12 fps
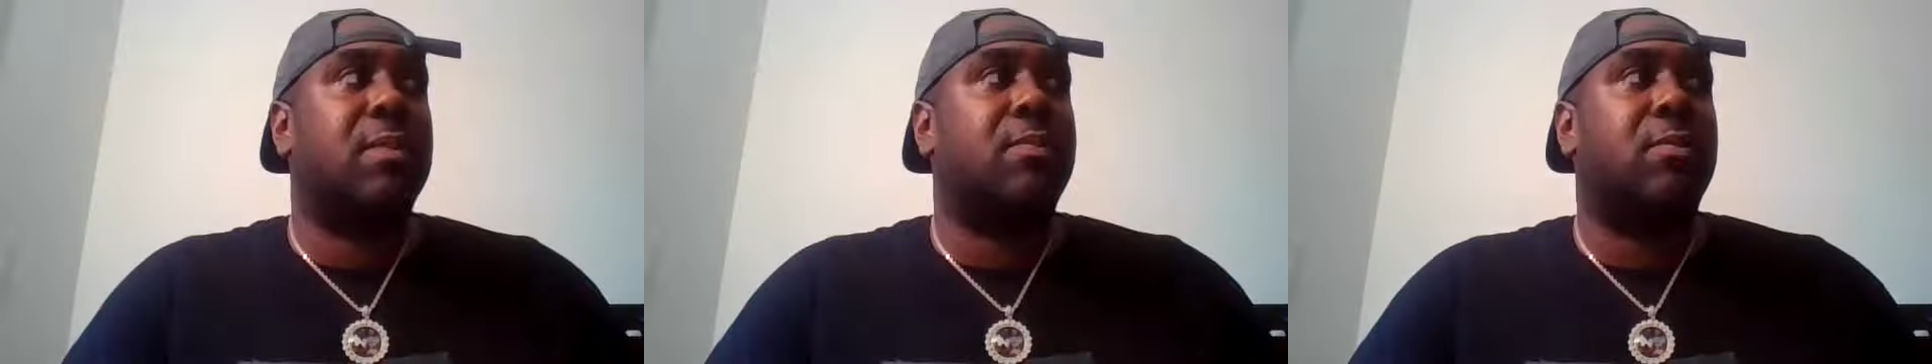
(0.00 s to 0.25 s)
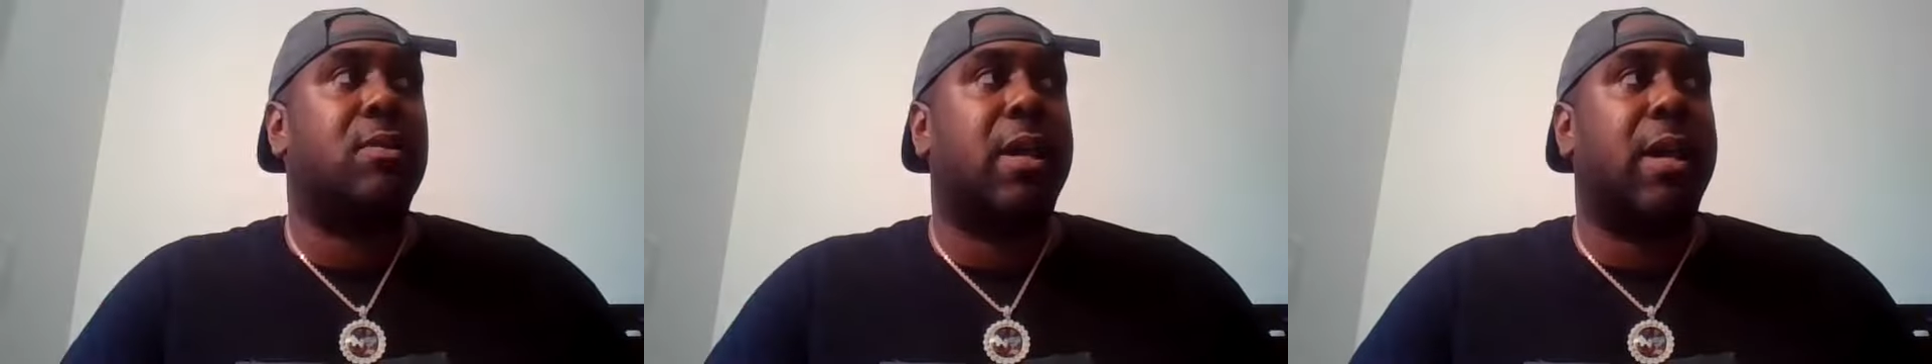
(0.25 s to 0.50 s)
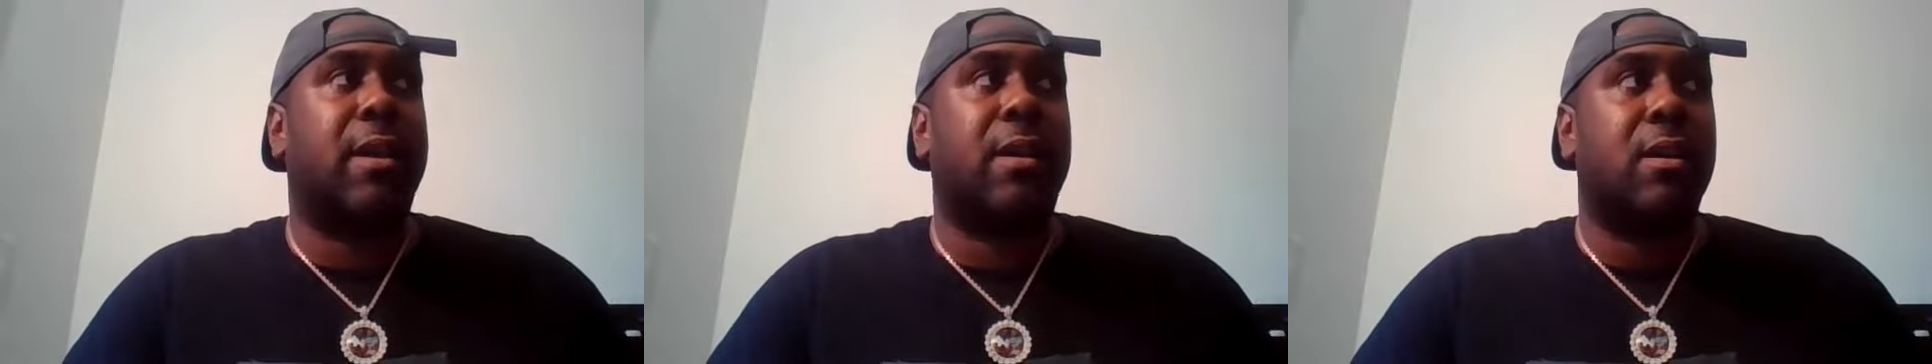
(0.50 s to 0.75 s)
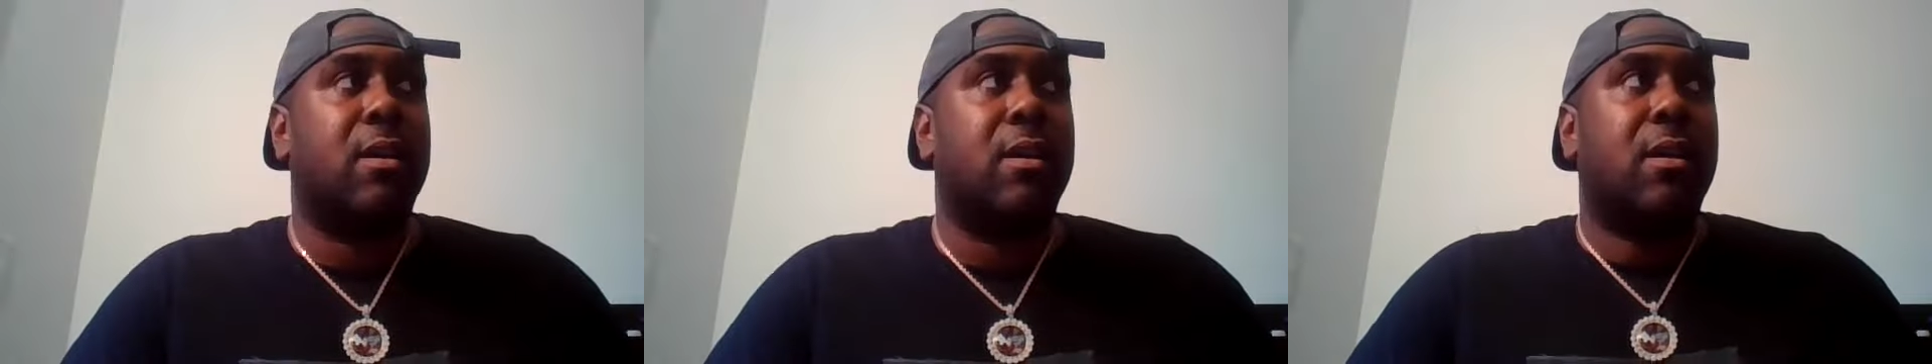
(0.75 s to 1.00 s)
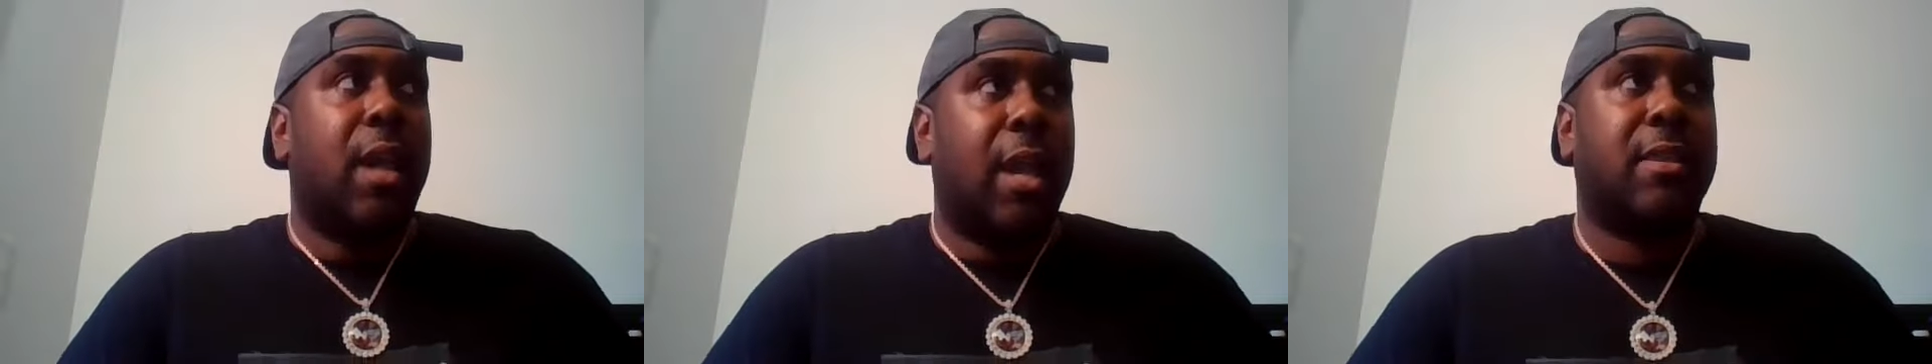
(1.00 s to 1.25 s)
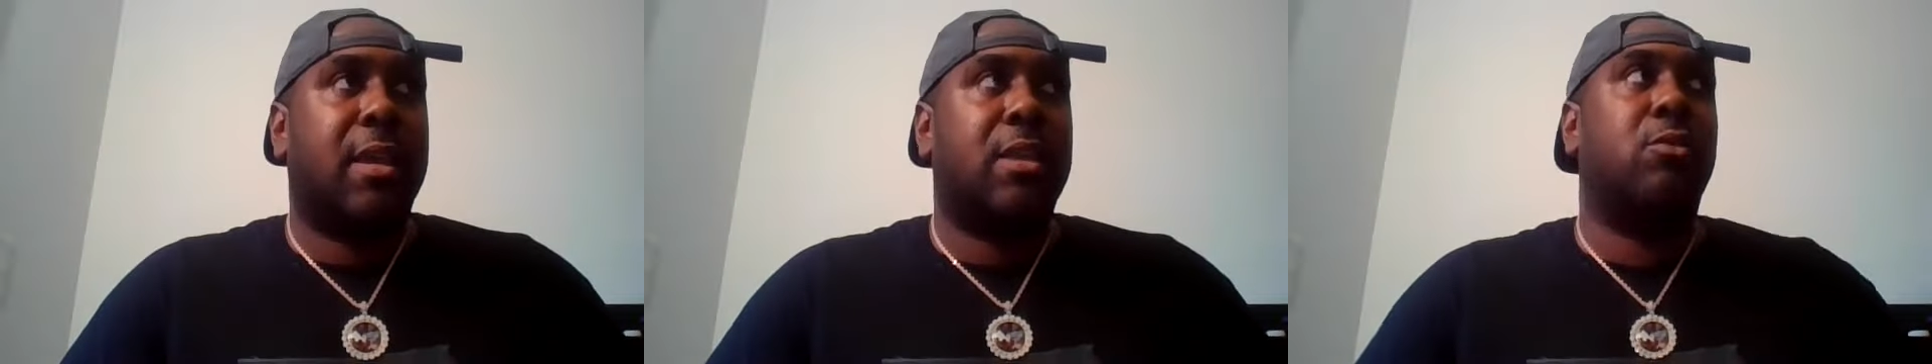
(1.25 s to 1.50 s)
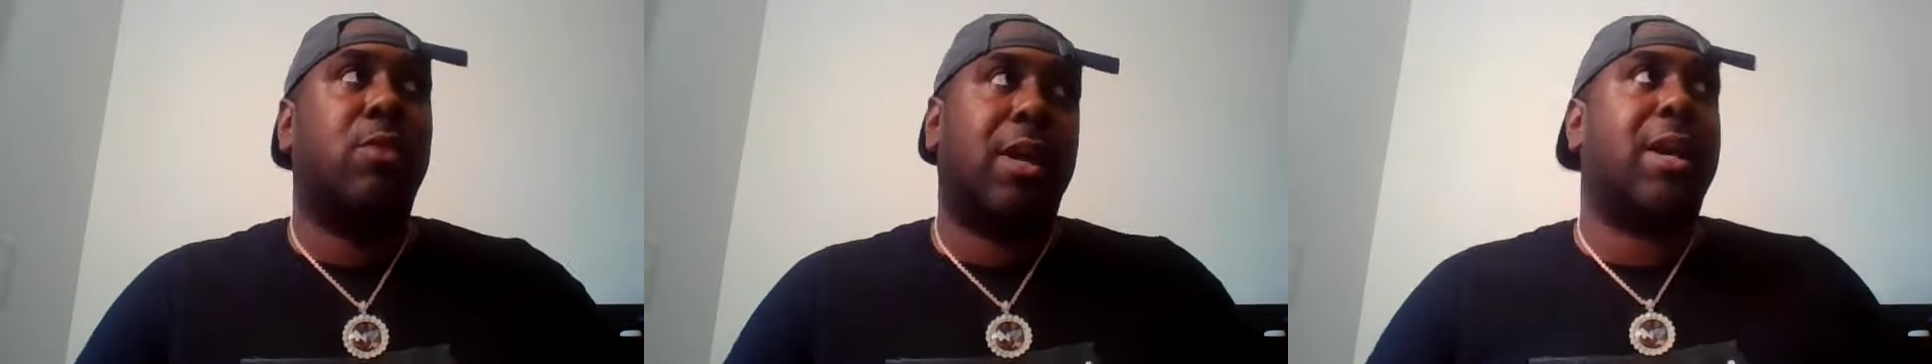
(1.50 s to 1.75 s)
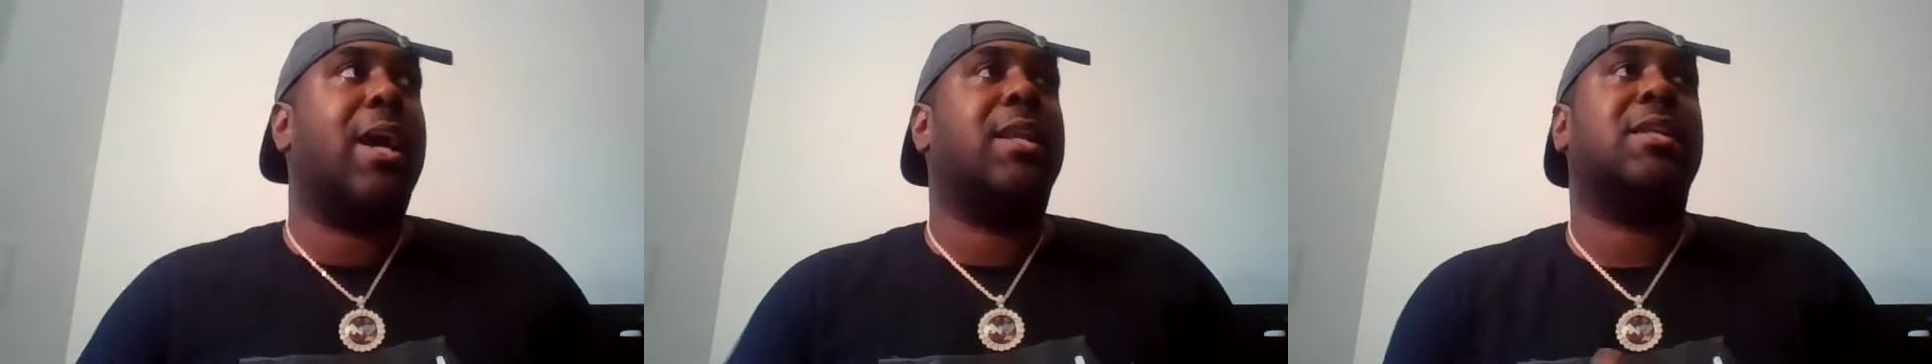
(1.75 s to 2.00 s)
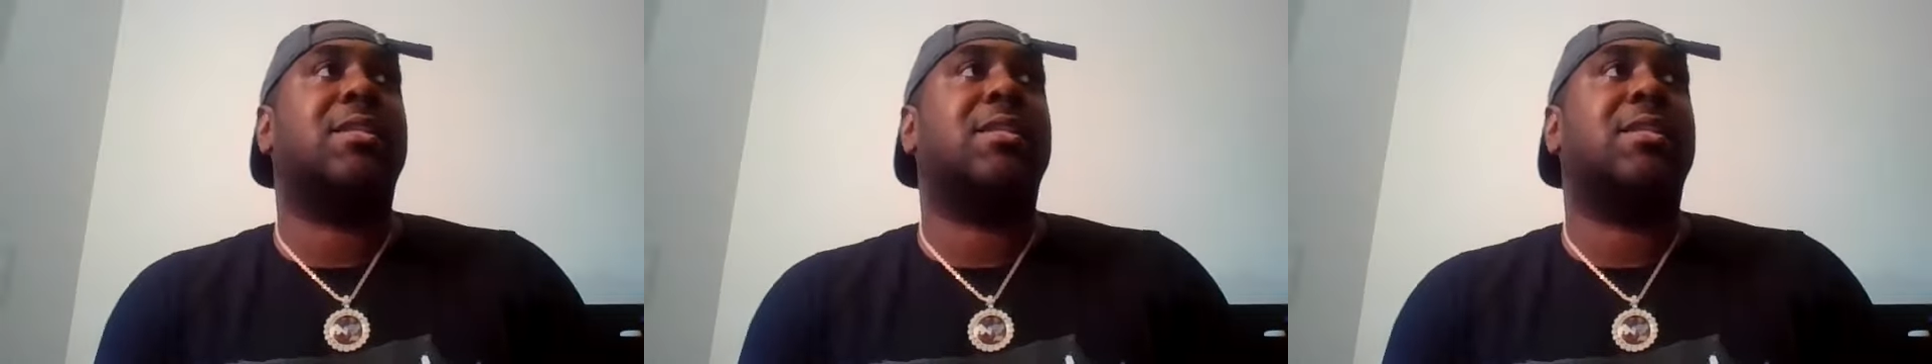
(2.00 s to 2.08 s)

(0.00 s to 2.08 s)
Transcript: people, like, and then you could kind